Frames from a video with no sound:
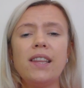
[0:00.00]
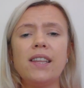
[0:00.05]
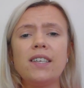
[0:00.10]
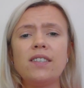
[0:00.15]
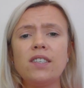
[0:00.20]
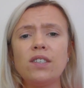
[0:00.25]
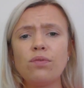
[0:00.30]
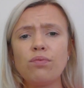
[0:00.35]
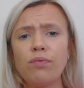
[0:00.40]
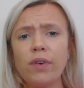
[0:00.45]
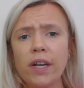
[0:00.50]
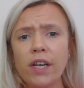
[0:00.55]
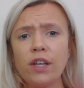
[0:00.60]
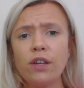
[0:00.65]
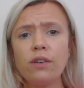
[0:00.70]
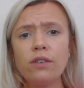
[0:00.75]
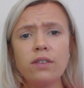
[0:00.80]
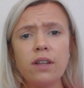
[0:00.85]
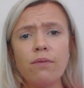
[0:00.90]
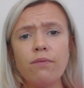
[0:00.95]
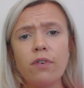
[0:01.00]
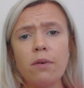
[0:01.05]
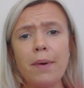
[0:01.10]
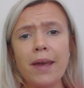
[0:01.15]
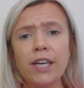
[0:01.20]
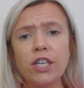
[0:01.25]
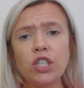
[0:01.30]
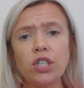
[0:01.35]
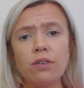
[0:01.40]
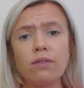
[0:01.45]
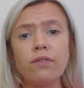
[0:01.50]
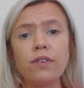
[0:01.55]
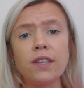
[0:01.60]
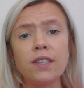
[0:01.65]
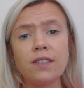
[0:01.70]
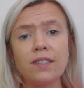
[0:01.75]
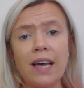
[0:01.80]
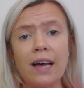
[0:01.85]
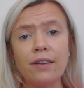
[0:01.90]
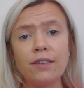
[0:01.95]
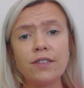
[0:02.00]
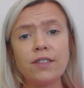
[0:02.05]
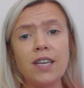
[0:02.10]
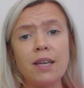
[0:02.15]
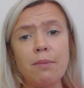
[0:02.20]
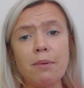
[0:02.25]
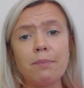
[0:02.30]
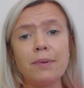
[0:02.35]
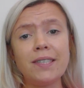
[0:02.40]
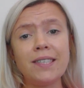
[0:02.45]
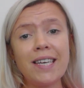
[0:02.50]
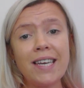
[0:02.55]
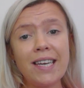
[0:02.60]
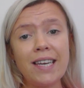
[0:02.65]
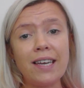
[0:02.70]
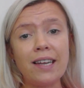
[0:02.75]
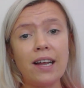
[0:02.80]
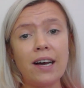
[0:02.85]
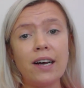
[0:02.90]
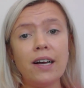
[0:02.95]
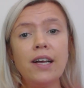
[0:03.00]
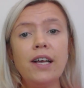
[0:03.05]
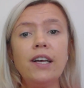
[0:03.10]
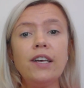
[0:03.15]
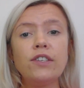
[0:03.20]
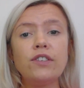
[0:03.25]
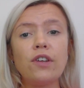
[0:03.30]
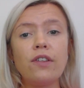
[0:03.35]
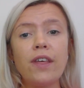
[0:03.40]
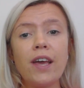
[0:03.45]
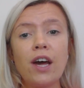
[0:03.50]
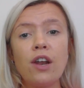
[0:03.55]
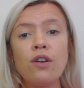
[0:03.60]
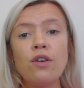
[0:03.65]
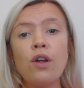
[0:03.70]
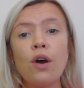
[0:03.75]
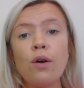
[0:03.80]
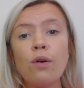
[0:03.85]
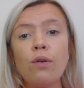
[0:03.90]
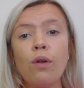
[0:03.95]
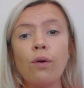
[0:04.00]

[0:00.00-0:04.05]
This is really useful information for the sales team in particular, so they are no